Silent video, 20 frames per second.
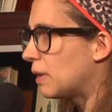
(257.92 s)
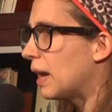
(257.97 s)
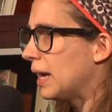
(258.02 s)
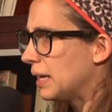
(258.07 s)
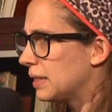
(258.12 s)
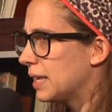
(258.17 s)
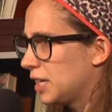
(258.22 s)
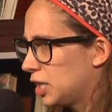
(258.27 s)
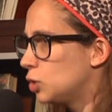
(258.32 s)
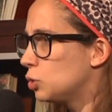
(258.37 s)

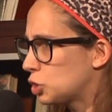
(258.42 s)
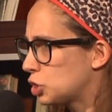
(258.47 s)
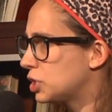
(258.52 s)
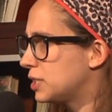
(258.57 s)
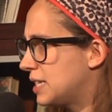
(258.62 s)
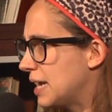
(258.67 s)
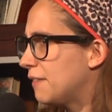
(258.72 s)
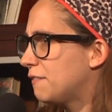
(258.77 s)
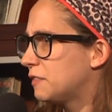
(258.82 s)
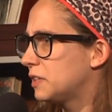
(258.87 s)
Like, you
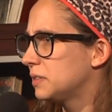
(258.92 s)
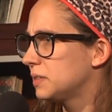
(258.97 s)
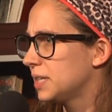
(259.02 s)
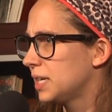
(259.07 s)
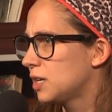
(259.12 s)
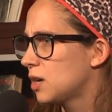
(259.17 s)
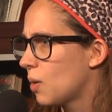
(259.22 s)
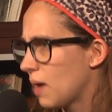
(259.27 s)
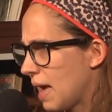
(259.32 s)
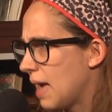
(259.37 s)
should
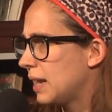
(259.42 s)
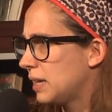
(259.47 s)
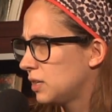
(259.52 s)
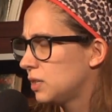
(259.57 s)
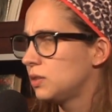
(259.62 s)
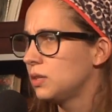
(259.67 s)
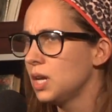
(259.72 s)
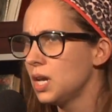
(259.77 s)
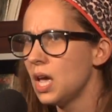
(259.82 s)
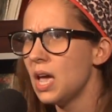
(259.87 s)
definitely go ahead
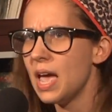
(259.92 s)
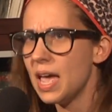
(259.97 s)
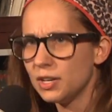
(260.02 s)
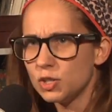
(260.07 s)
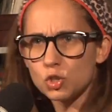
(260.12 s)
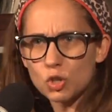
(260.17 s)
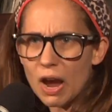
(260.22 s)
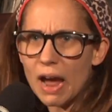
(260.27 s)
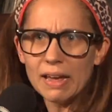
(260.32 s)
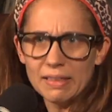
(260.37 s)
and
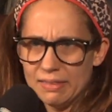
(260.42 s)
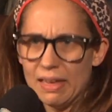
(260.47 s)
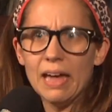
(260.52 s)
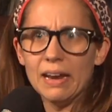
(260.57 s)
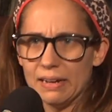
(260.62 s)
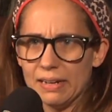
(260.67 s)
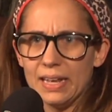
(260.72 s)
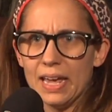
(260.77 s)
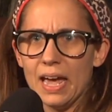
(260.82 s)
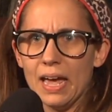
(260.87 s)
try that
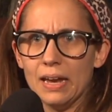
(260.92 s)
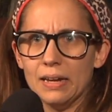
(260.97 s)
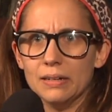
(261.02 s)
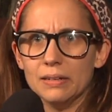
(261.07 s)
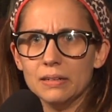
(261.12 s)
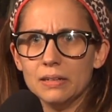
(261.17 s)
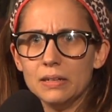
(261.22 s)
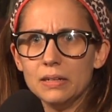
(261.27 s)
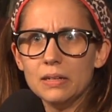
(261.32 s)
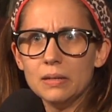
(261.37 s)

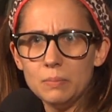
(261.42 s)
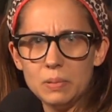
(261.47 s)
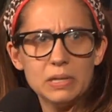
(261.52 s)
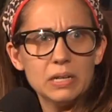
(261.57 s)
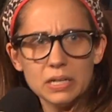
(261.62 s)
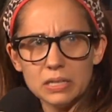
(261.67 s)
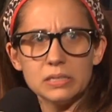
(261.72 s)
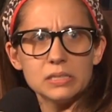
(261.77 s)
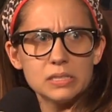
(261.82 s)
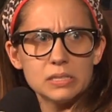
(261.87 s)
again.
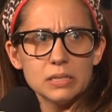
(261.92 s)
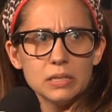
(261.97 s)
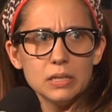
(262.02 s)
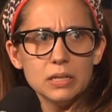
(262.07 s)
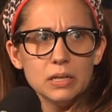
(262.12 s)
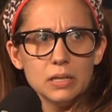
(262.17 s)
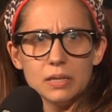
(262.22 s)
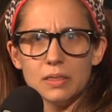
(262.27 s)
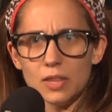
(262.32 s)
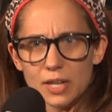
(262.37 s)
Because,
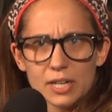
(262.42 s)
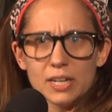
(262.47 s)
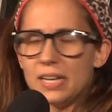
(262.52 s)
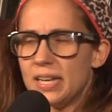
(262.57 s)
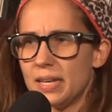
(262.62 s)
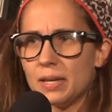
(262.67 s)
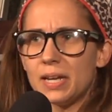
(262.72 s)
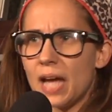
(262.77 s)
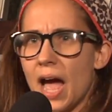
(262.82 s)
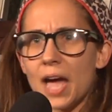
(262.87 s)
look,
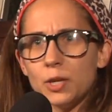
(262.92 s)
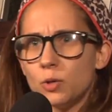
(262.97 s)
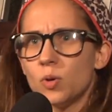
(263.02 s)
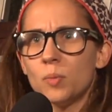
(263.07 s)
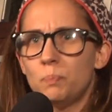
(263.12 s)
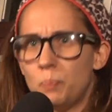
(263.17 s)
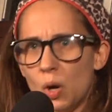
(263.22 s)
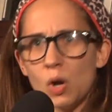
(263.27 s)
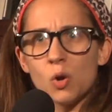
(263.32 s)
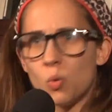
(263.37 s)
he got
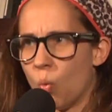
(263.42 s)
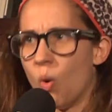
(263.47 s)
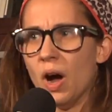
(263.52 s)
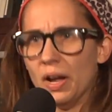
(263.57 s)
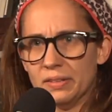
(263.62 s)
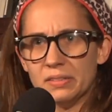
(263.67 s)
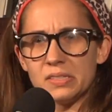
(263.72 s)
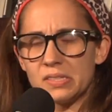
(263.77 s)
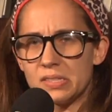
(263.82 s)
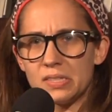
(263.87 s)
you a book
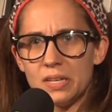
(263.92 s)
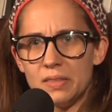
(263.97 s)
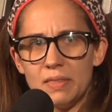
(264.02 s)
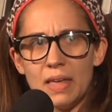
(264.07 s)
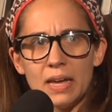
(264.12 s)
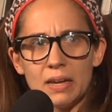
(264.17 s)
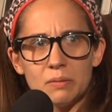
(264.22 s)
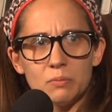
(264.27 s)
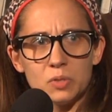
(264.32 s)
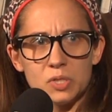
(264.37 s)
once, and
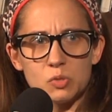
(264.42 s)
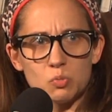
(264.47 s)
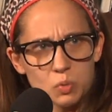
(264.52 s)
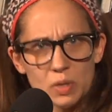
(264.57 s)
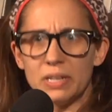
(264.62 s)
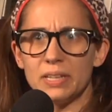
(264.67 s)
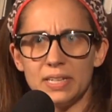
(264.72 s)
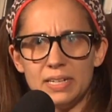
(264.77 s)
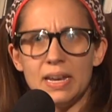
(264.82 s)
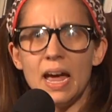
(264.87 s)
that was
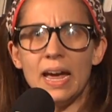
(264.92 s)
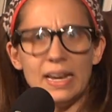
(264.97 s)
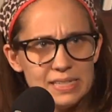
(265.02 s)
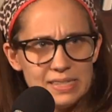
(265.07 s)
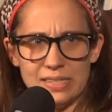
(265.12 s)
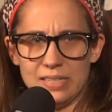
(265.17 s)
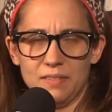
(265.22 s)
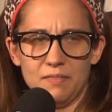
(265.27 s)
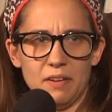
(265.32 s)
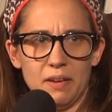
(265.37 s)
really
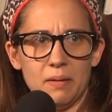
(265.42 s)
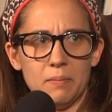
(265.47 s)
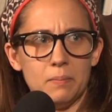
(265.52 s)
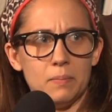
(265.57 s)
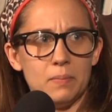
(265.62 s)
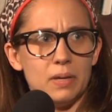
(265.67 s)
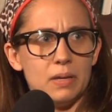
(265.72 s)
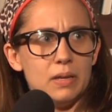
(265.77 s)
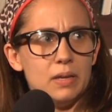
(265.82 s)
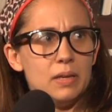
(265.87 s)
nice of
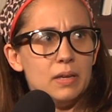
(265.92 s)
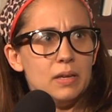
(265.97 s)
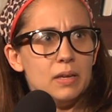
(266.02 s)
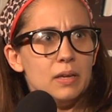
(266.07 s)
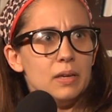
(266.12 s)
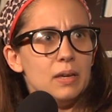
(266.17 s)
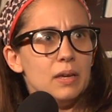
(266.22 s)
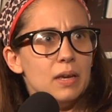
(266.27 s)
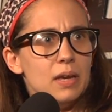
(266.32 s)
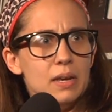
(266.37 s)

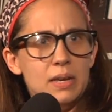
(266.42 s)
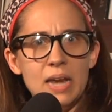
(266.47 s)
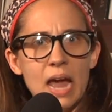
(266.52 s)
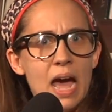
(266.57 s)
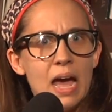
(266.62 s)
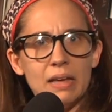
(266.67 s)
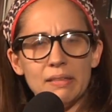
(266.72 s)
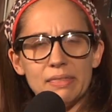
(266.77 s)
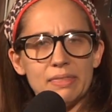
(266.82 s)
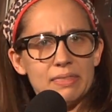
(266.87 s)
him.
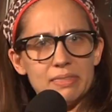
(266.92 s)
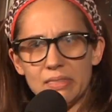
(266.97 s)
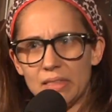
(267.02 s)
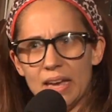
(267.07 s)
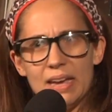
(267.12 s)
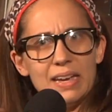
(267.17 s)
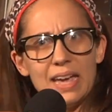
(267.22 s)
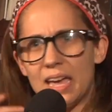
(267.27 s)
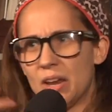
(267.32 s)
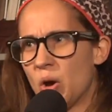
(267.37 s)
Not
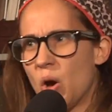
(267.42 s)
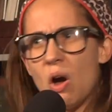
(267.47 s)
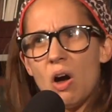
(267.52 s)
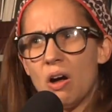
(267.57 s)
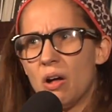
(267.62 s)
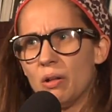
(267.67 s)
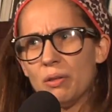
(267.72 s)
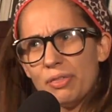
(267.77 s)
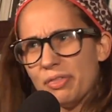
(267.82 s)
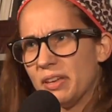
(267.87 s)
like at
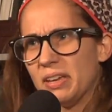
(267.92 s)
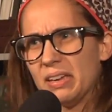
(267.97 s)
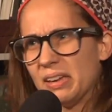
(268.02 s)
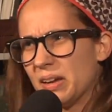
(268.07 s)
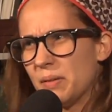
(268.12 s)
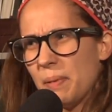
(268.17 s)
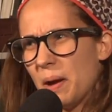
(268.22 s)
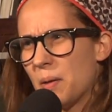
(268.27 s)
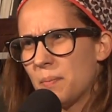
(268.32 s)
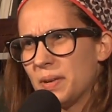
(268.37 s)
all thinking
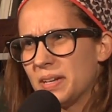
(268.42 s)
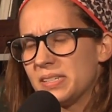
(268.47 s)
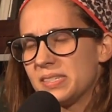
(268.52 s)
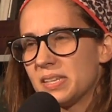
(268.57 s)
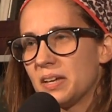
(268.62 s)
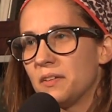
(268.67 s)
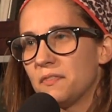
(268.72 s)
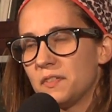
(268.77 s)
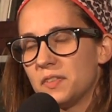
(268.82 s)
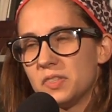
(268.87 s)
about
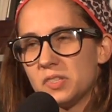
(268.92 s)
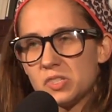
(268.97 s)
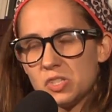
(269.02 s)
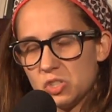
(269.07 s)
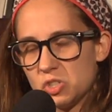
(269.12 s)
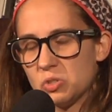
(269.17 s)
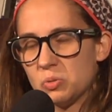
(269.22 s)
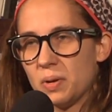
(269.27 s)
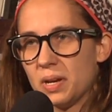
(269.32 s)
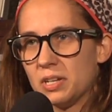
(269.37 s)
myself in the
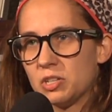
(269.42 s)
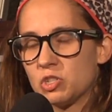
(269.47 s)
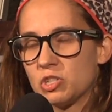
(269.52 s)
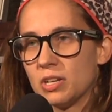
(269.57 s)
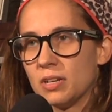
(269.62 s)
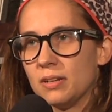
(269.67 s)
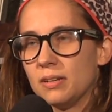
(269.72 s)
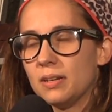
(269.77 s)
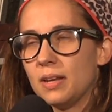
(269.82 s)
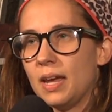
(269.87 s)

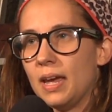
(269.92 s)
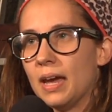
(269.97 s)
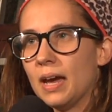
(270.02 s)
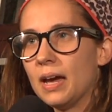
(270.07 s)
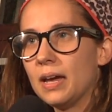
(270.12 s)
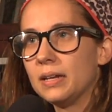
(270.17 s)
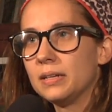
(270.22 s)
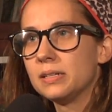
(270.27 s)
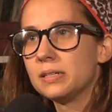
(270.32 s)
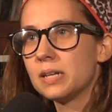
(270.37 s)
situation.
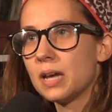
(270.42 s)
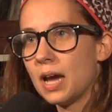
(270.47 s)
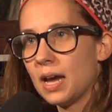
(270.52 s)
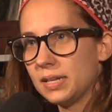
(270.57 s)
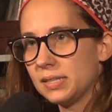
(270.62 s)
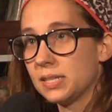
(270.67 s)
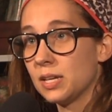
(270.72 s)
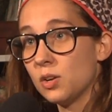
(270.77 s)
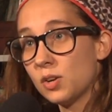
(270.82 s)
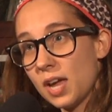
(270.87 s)
And I
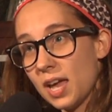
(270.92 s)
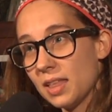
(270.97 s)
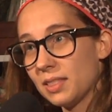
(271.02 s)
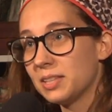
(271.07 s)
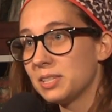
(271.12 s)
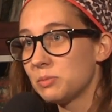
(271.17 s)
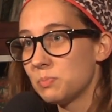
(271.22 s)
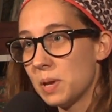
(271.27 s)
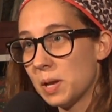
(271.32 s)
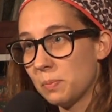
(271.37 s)
say, okay,
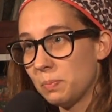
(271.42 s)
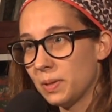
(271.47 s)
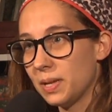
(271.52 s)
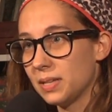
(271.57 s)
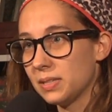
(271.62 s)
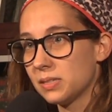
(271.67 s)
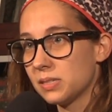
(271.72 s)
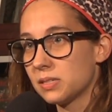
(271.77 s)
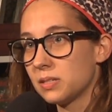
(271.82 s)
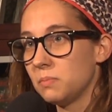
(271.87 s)
let's make
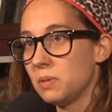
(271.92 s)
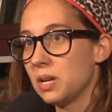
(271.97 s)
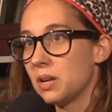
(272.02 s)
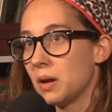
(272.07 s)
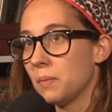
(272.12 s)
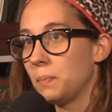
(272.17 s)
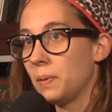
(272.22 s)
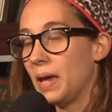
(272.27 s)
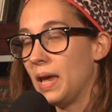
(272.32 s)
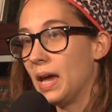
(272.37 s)
plans to meet
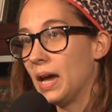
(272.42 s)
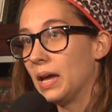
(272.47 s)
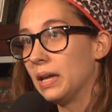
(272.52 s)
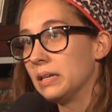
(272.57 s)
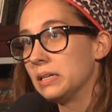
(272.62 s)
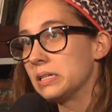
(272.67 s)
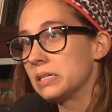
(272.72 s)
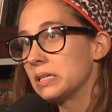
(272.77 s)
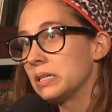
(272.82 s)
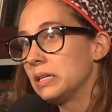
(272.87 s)
up,
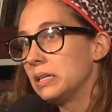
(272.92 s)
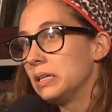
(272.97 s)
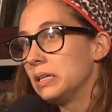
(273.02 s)
and